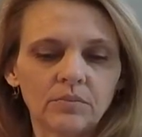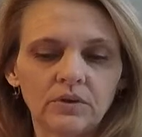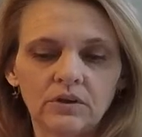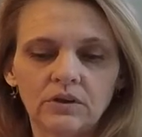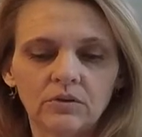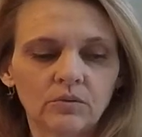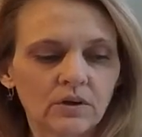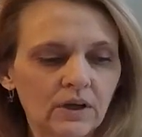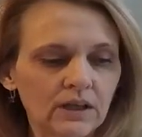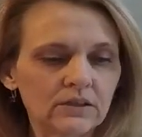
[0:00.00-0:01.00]
you
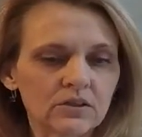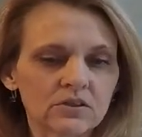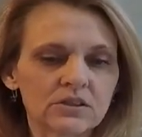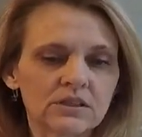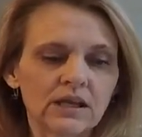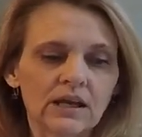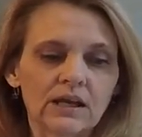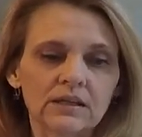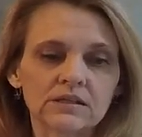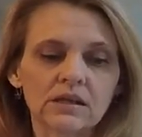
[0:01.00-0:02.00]
will
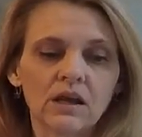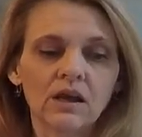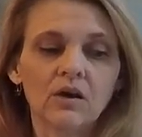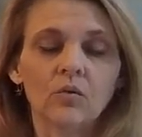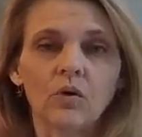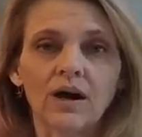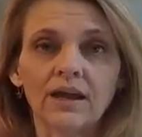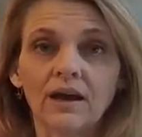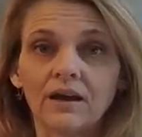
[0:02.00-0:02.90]
understand why I